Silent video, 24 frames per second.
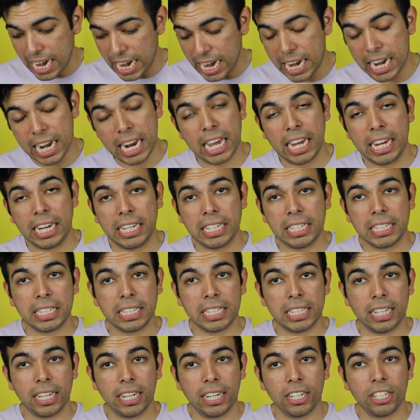
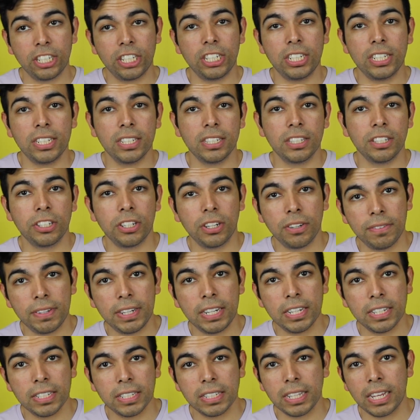nice. Like, she is
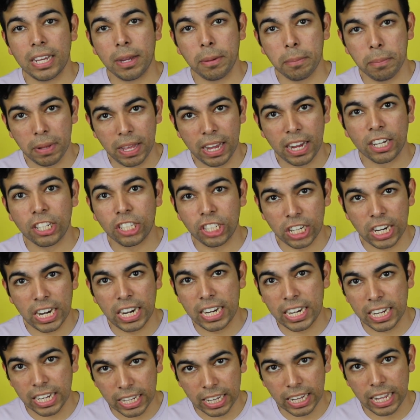serving us like Blac
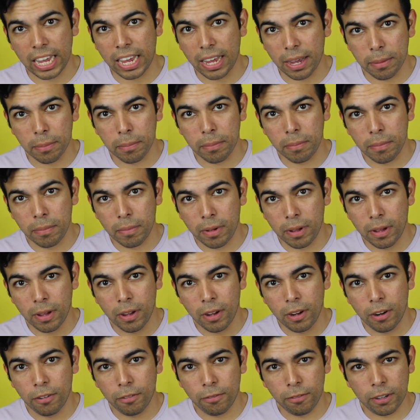Chyna glam
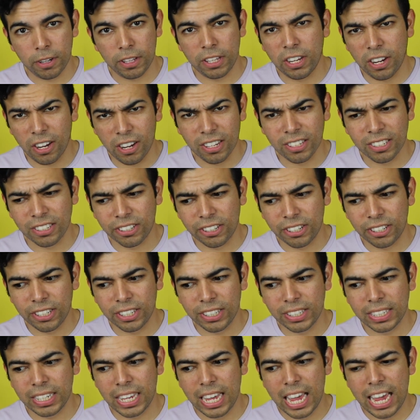for the
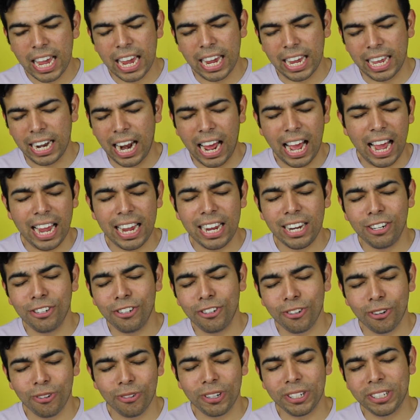Oscars, and I
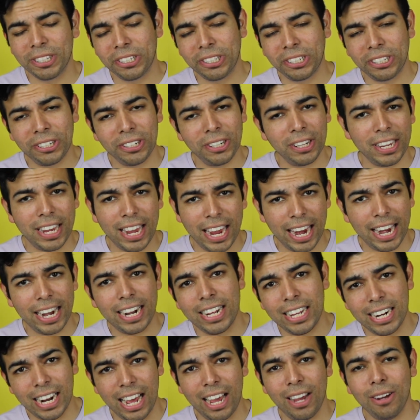don't necessarily hate
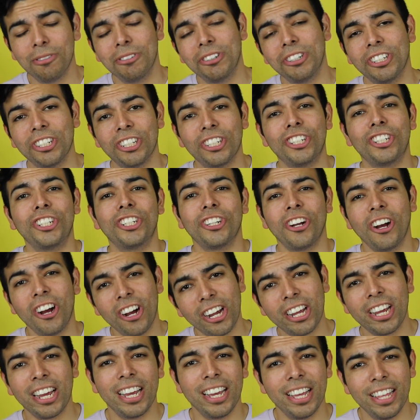it. I was just
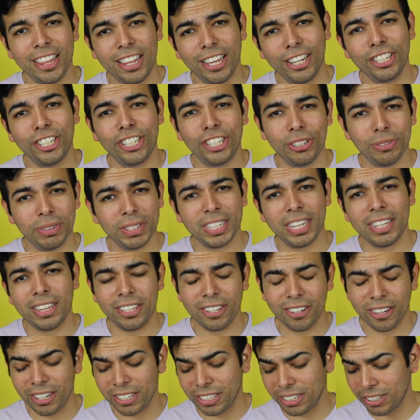shocked that she was at the
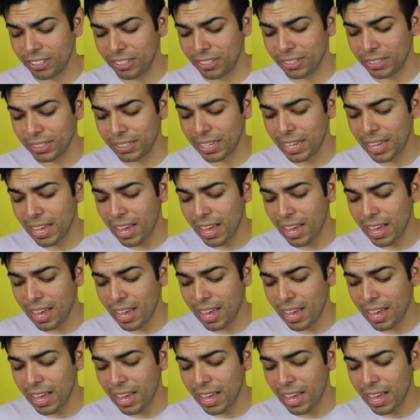Oscars.